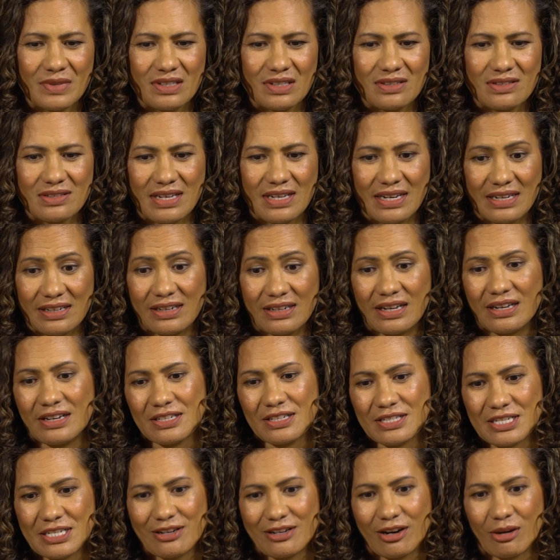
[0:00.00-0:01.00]
Started out
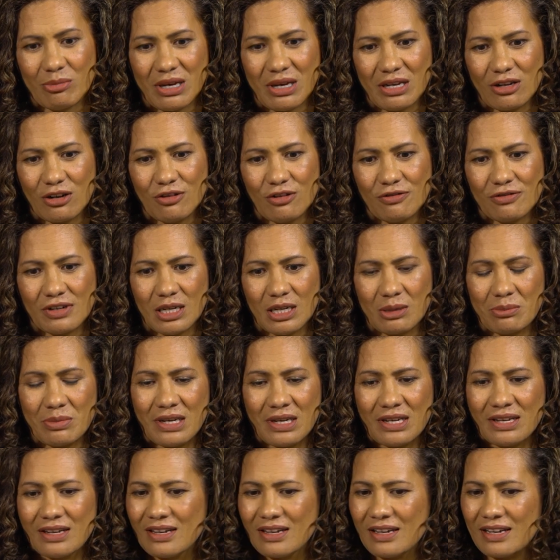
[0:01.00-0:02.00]
at Tupe Golf Club,
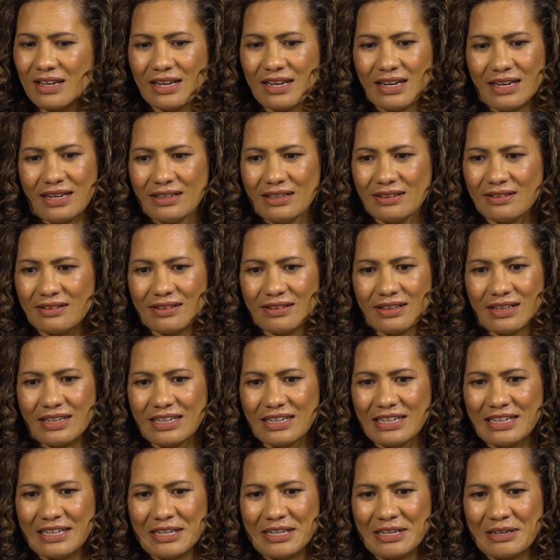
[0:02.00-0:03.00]
and
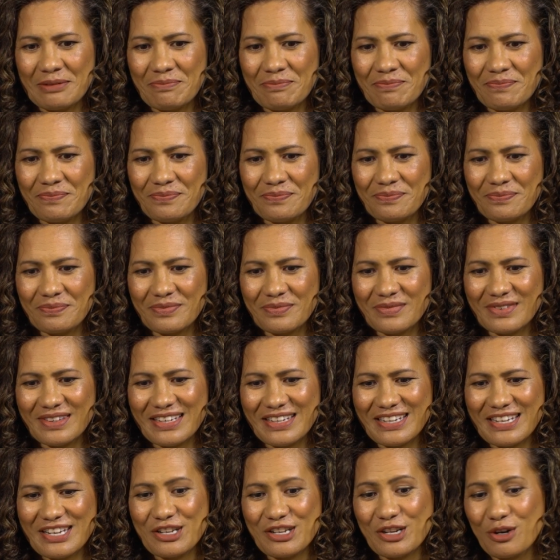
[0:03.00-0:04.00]

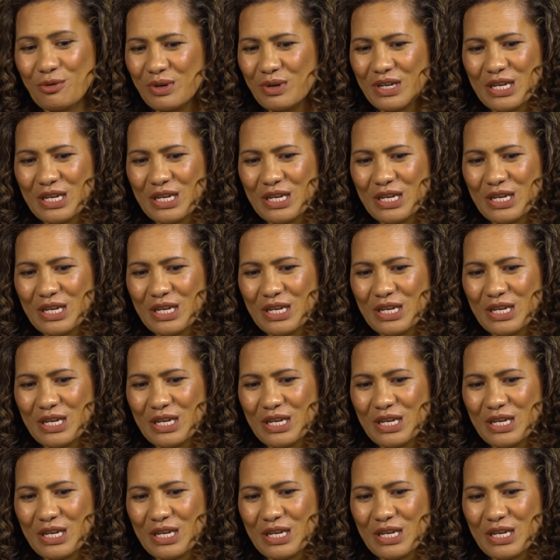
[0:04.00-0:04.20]
when